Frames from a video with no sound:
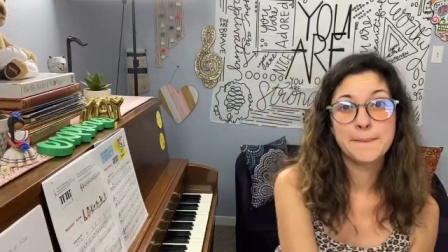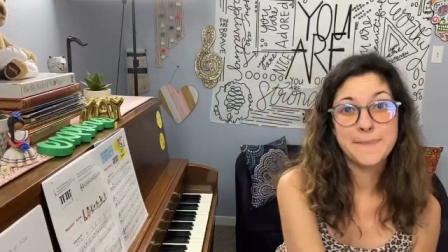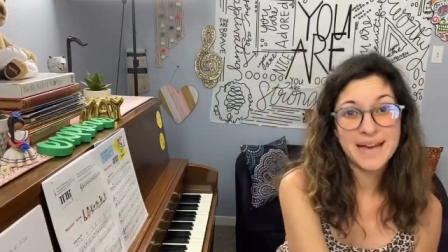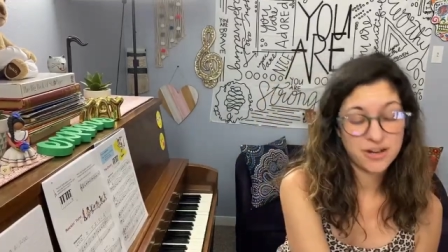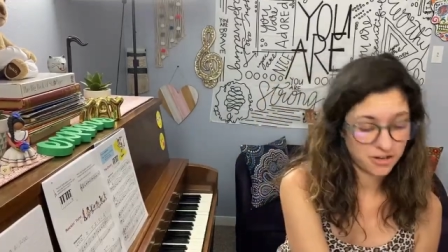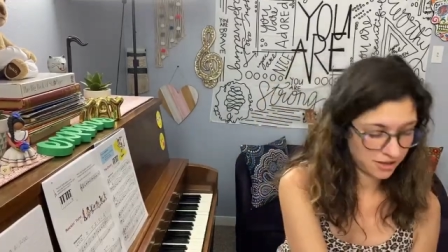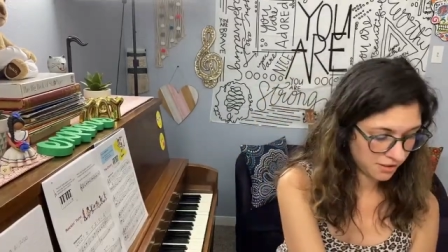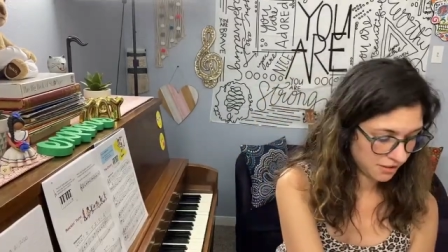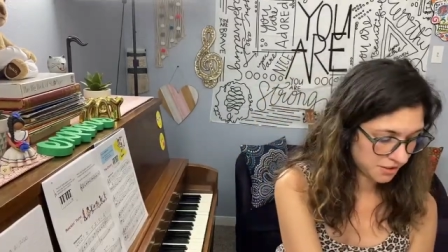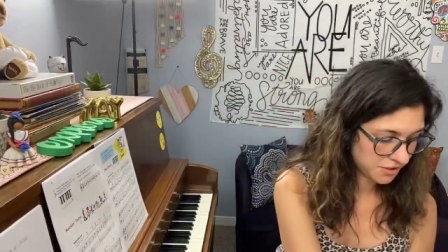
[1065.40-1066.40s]

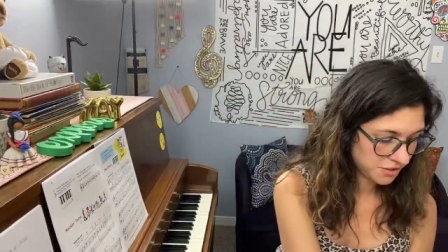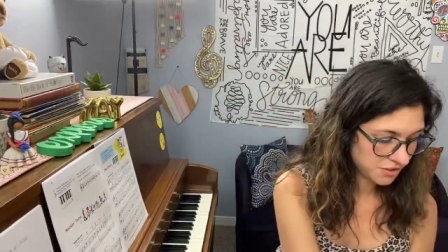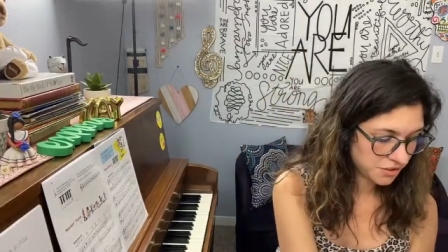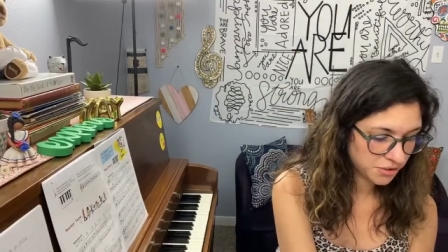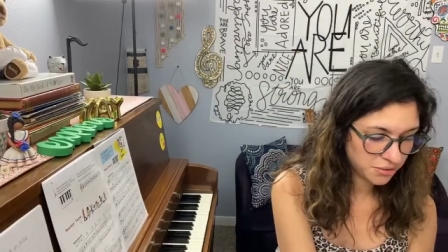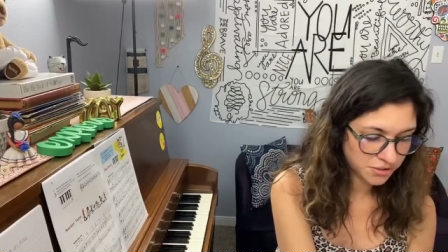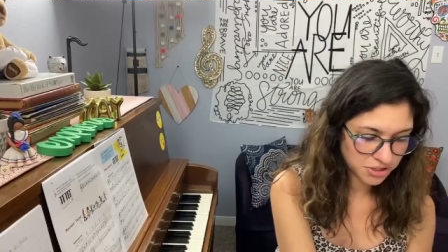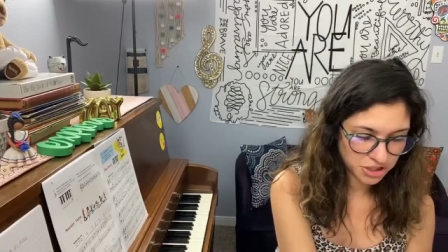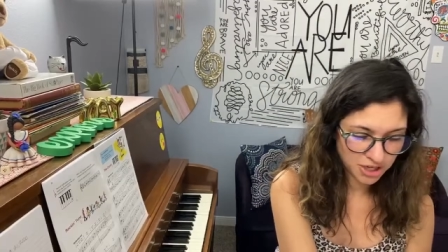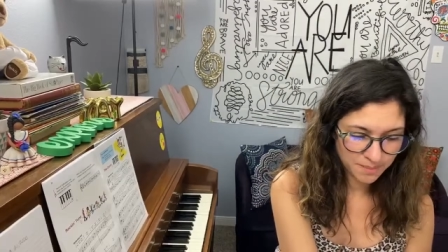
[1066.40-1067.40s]
better to
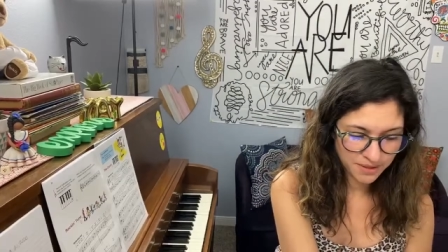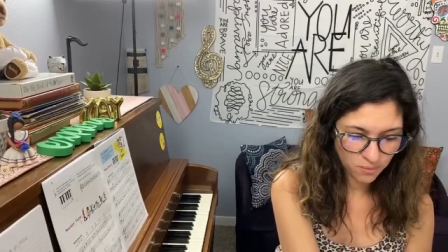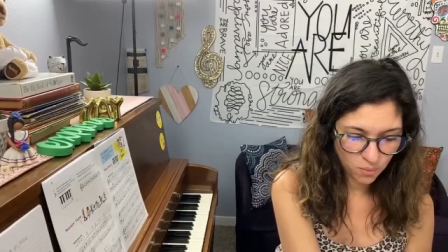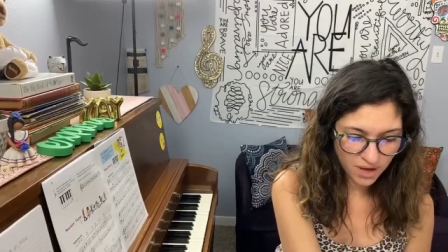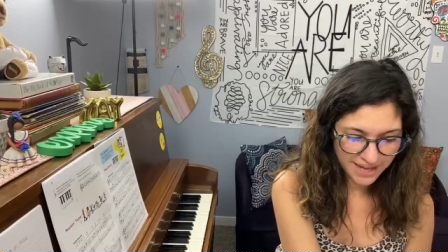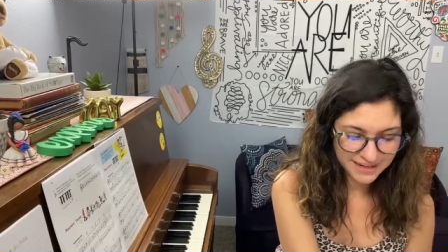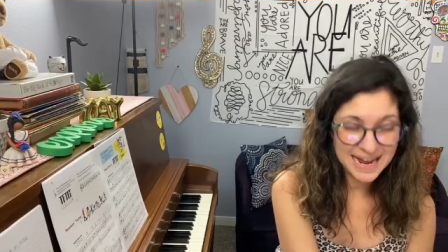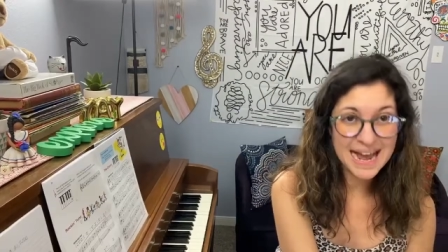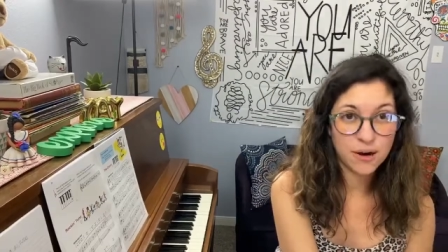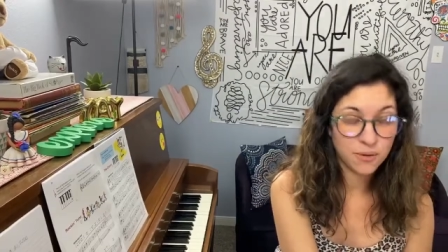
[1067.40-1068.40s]
determine what
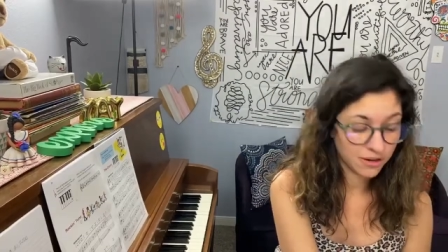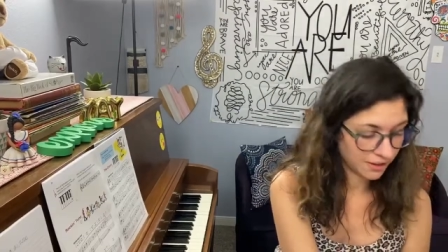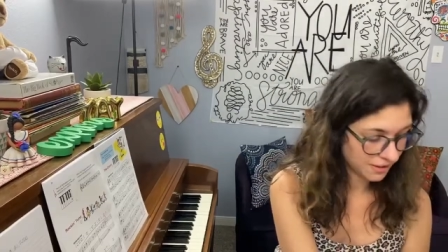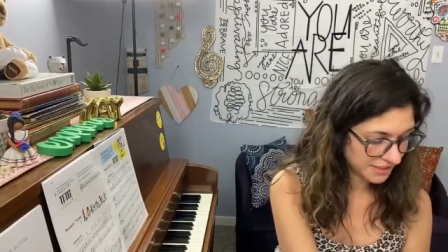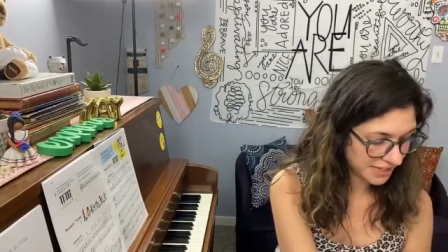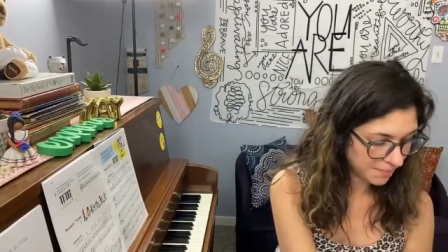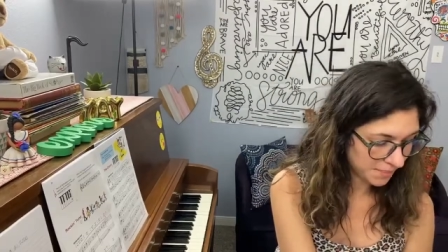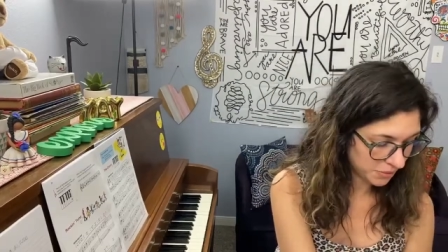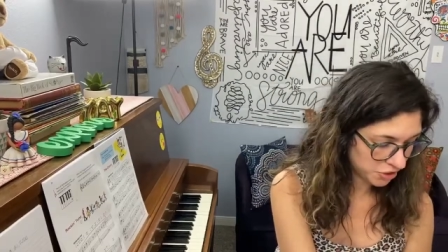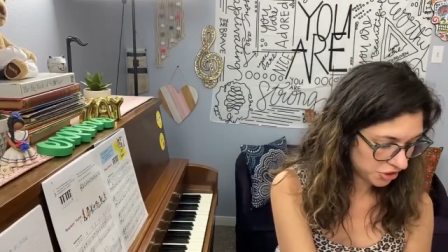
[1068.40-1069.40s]
our
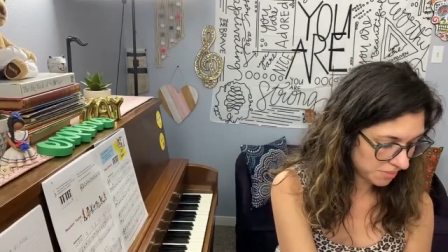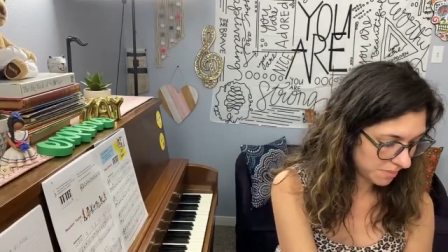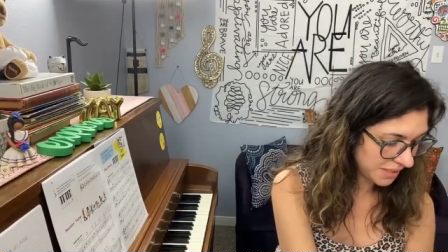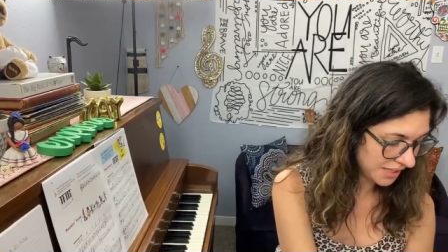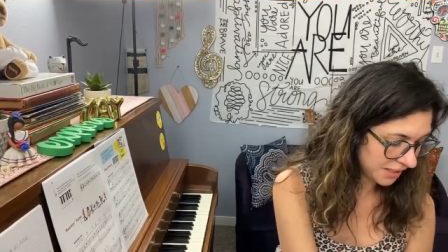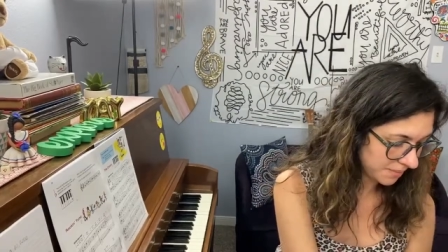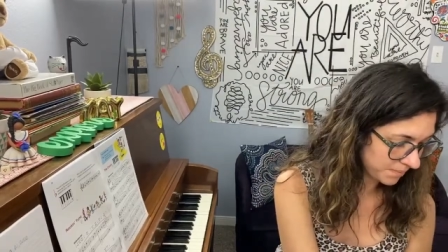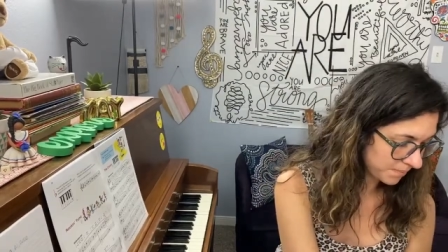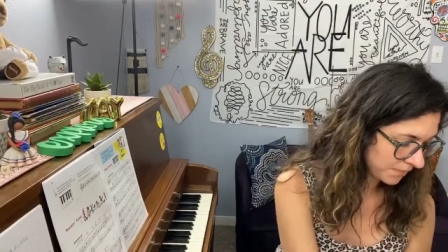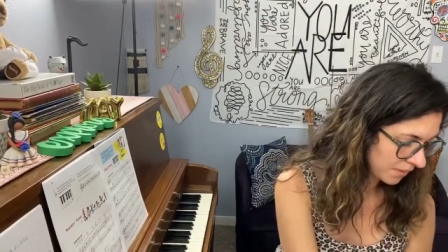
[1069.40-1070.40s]
tempo should be.
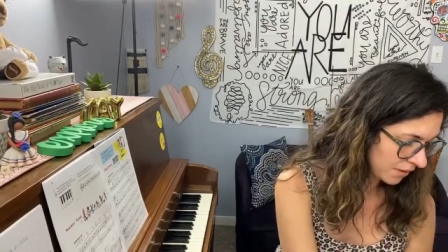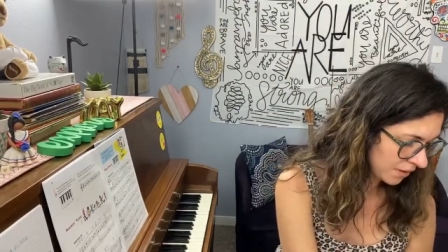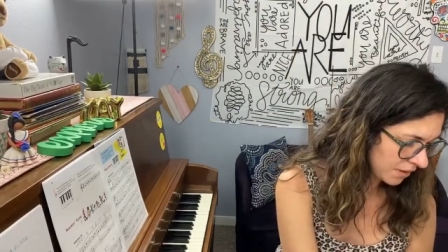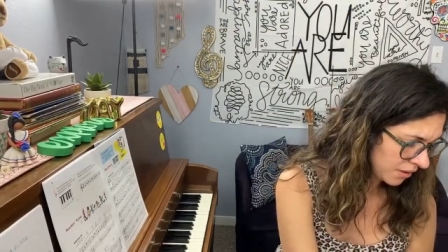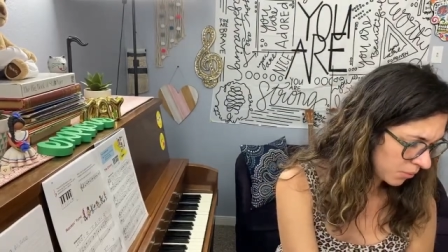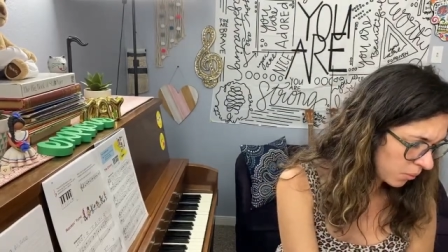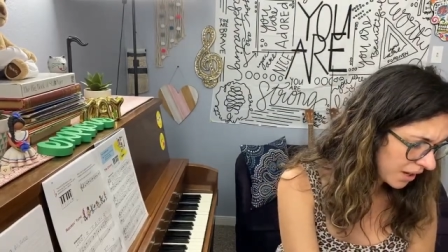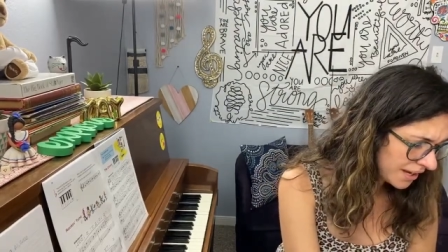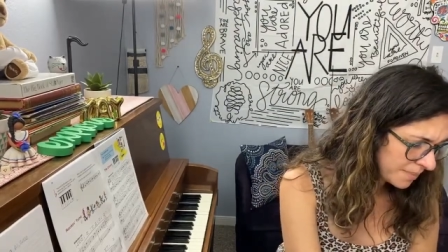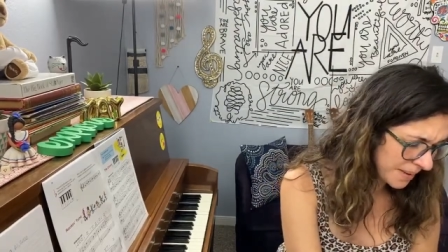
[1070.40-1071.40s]

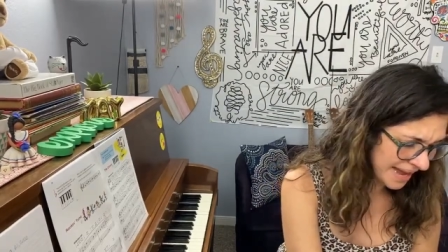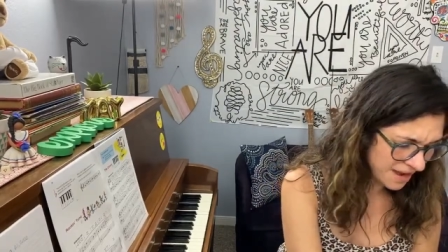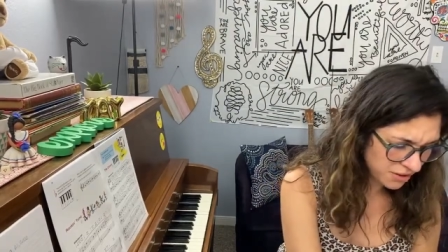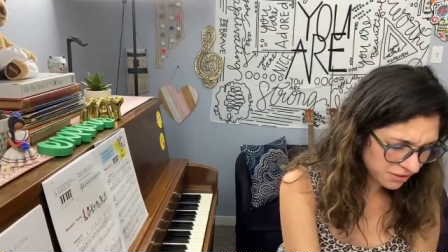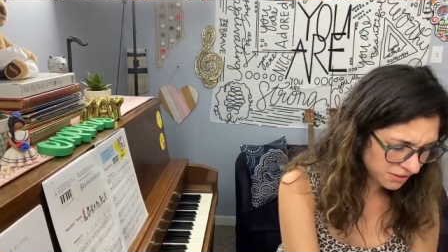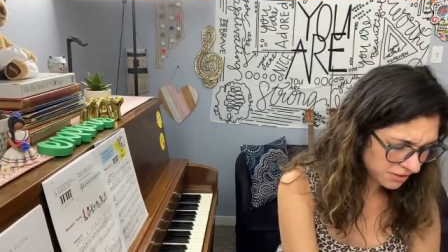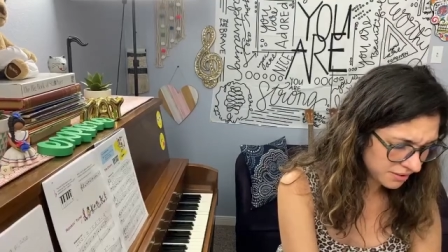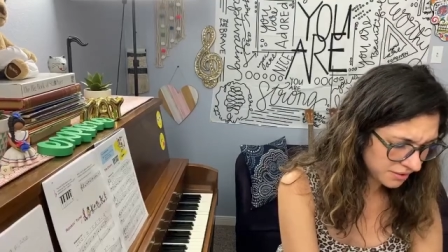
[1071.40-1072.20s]
What about